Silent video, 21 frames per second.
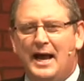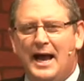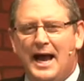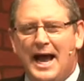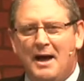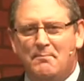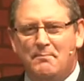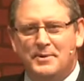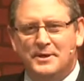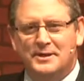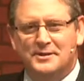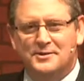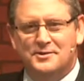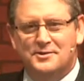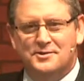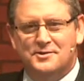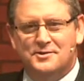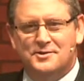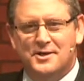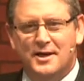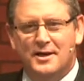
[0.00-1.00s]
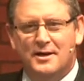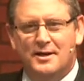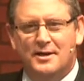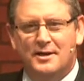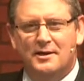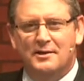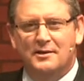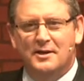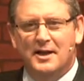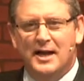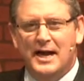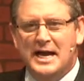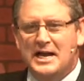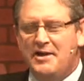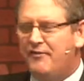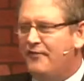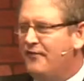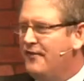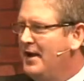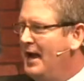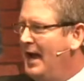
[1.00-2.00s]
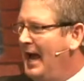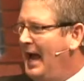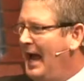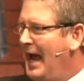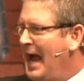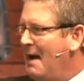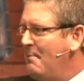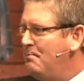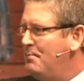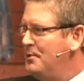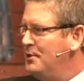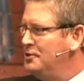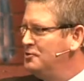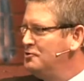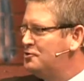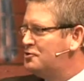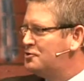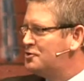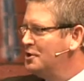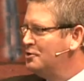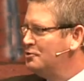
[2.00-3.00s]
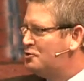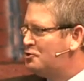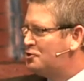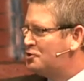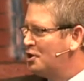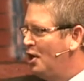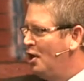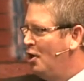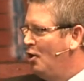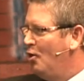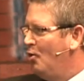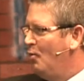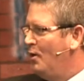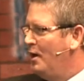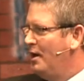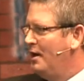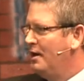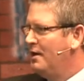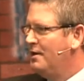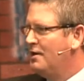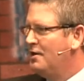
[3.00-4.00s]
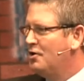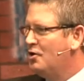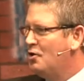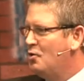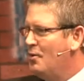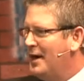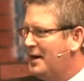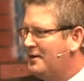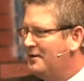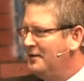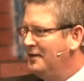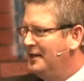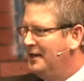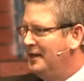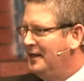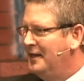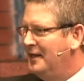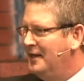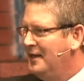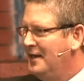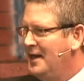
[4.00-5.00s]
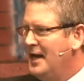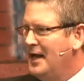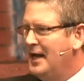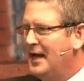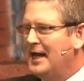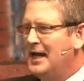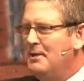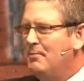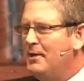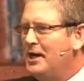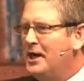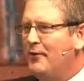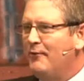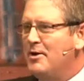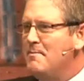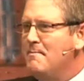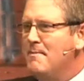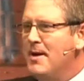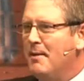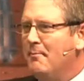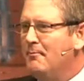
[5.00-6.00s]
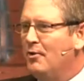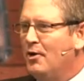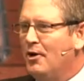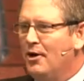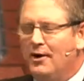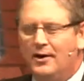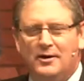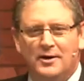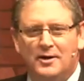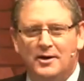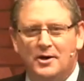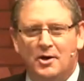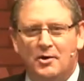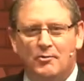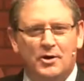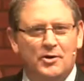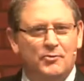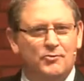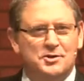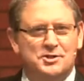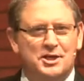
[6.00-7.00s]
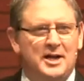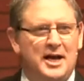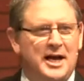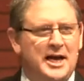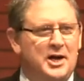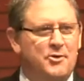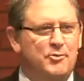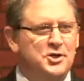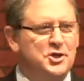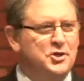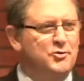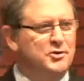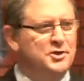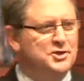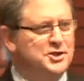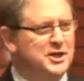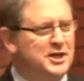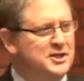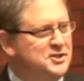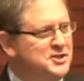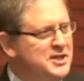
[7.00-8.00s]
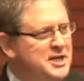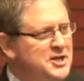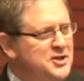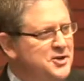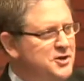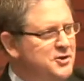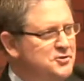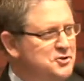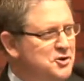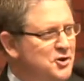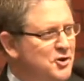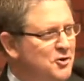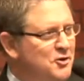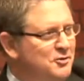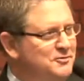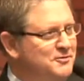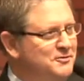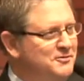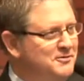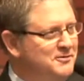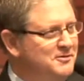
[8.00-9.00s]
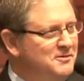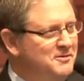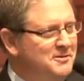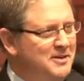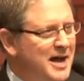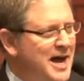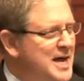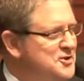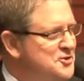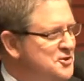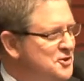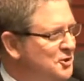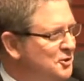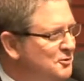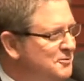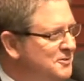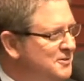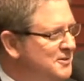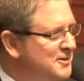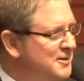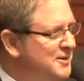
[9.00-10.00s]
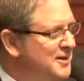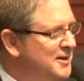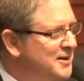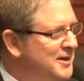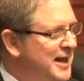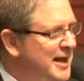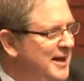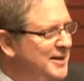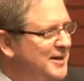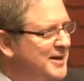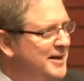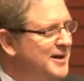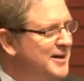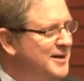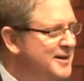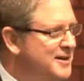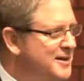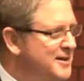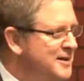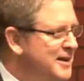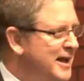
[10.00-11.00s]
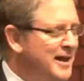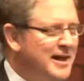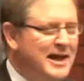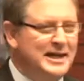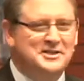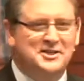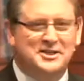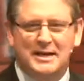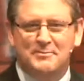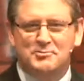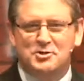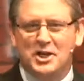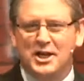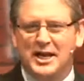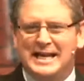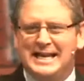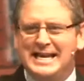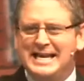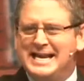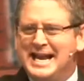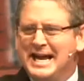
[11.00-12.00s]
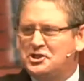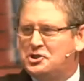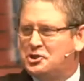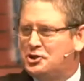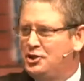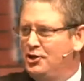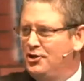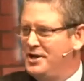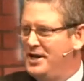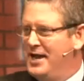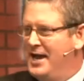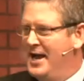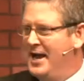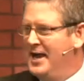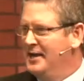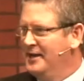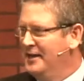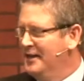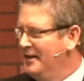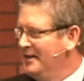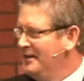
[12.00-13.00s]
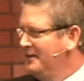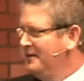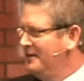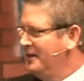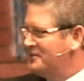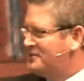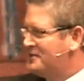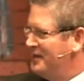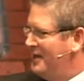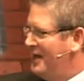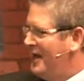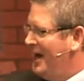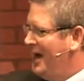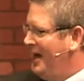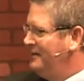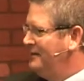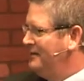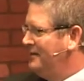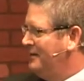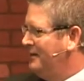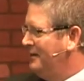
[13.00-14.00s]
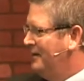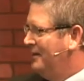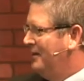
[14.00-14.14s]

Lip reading: It happens. Life happens so quickly. Can anybody remember what it was like when you were 16 years old? I do. That seems like yesterday, does it not?